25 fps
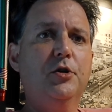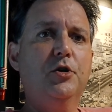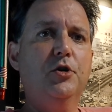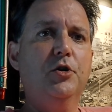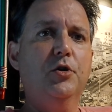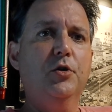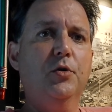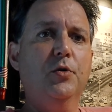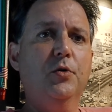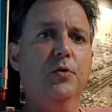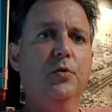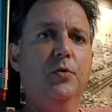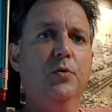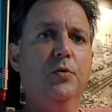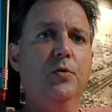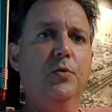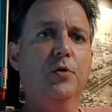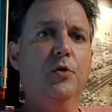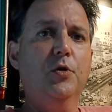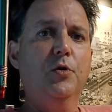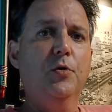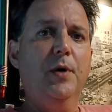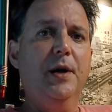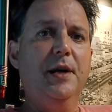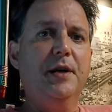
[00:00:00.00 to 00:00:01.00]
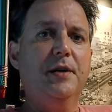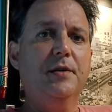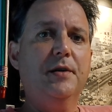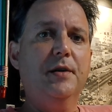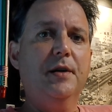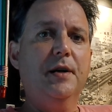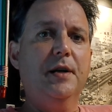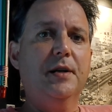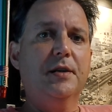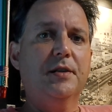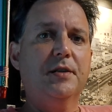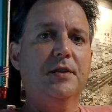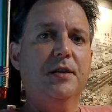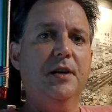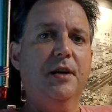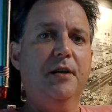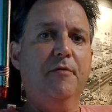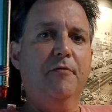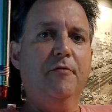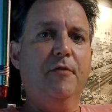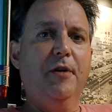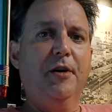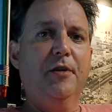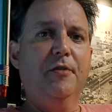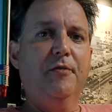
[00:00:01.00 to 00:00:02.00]
to Crete and see a
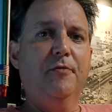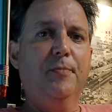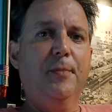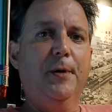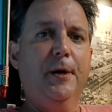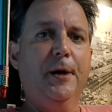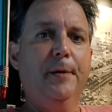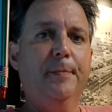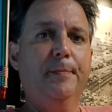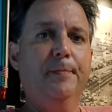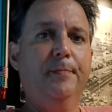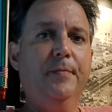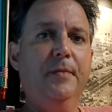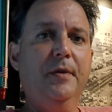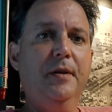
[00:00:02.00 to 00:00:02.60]
friend of mine.